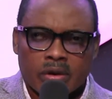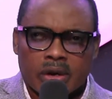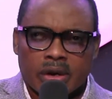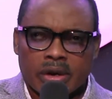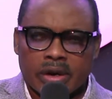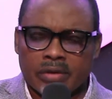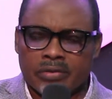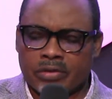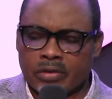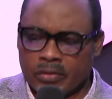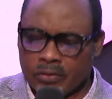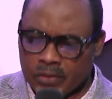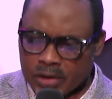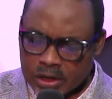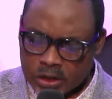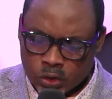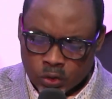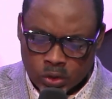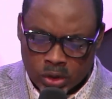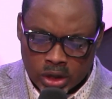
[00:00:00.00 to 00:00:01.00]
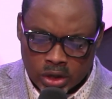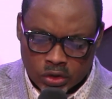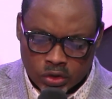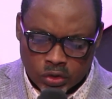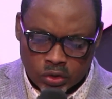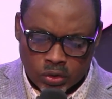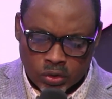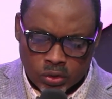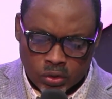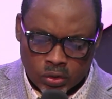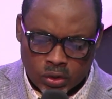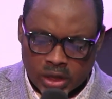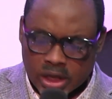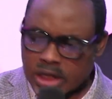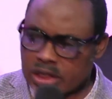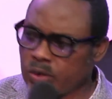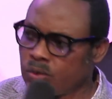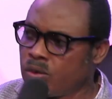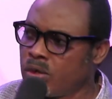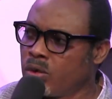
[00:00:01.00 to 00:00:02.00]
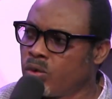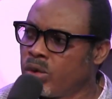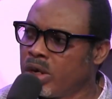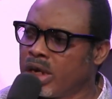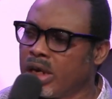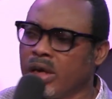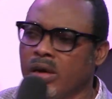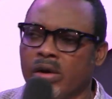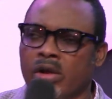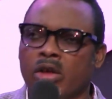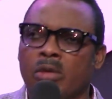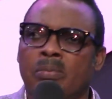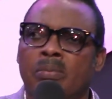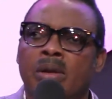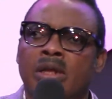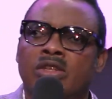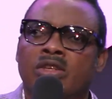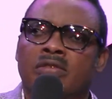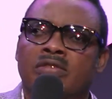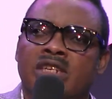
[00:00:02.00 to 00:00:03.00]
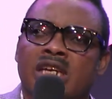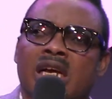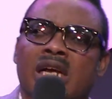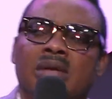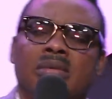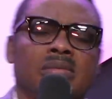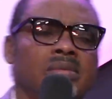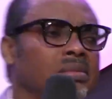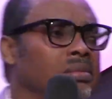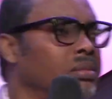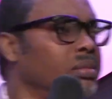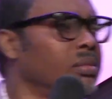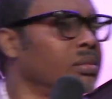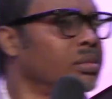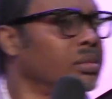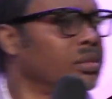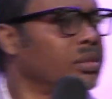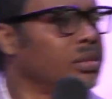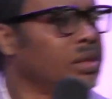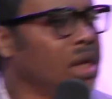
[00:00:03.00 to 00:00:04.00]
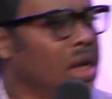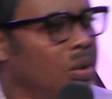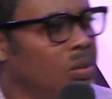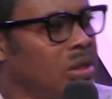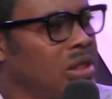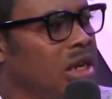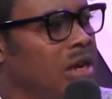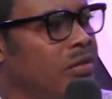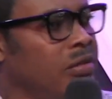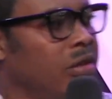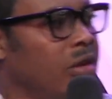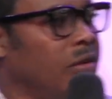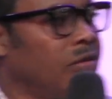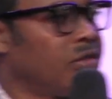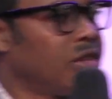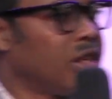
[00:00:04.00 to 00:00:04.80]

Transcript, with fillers: Read from verse 22 to 31 quickly. Already a place of time. I wish I have enough